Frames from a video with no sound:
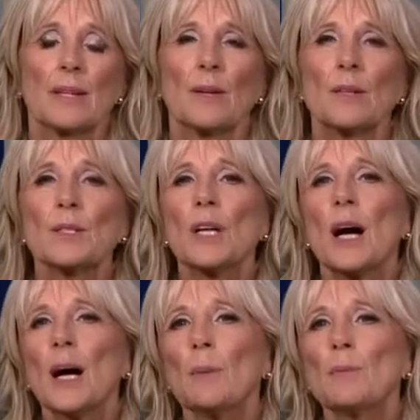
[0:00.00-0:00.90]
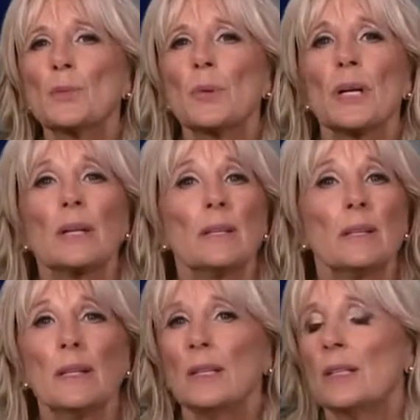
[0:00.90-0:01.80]
There are times when
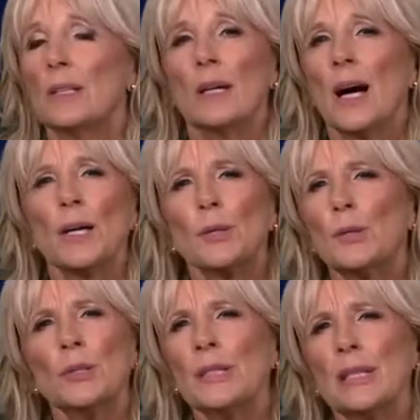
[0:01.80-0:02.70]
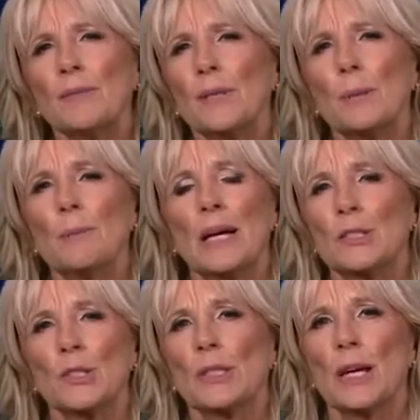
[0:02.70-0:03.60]
I couldn't even
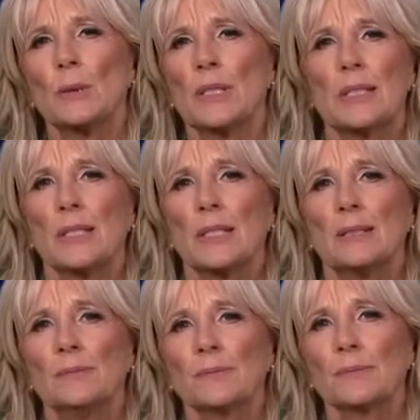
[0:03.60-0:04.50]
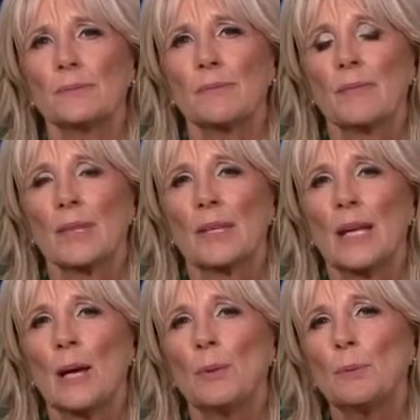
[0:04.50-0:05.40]
imagine how he did it,
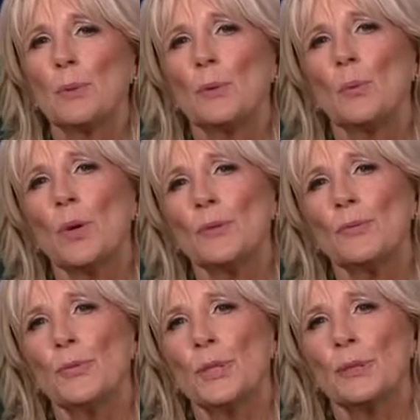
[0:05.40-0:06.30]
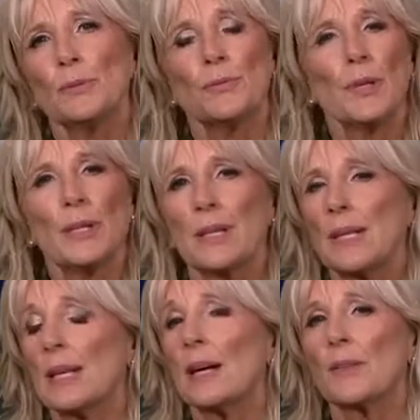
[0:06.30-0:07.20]
how he put one foot in front of
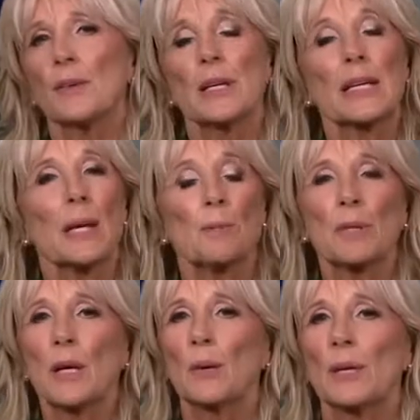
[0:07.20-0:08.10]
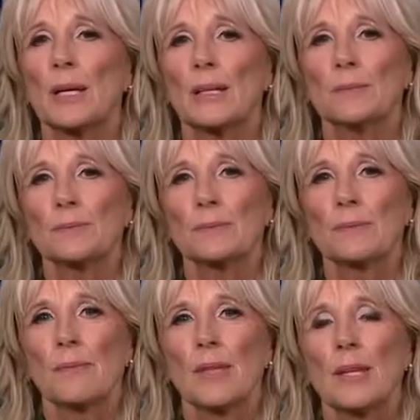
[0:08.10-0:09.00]
the other and kept going.
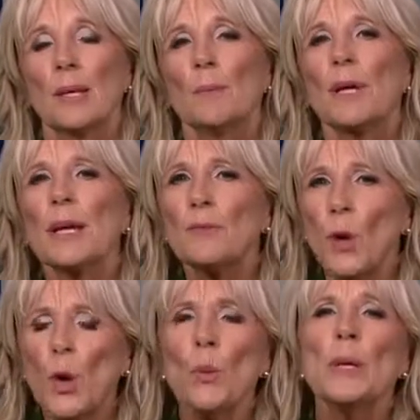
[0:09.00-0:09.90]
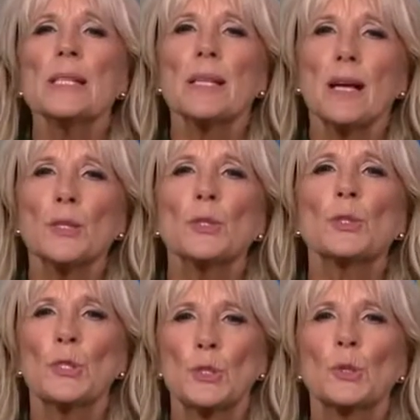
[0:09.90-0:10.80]
But I've always
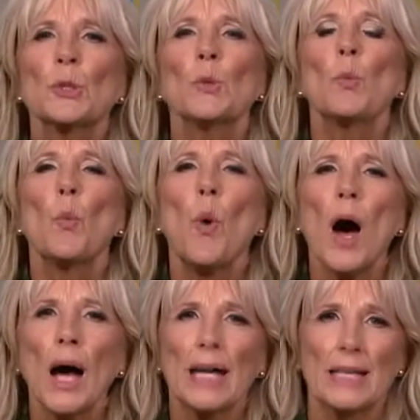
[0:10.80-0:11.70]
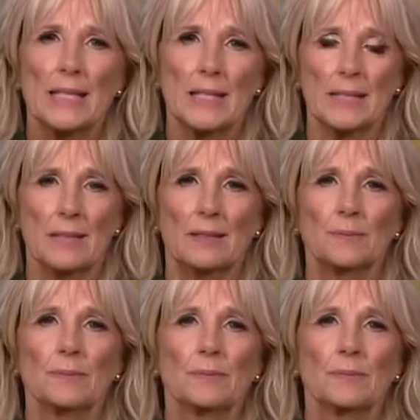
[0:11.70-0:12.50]
understood why he did it.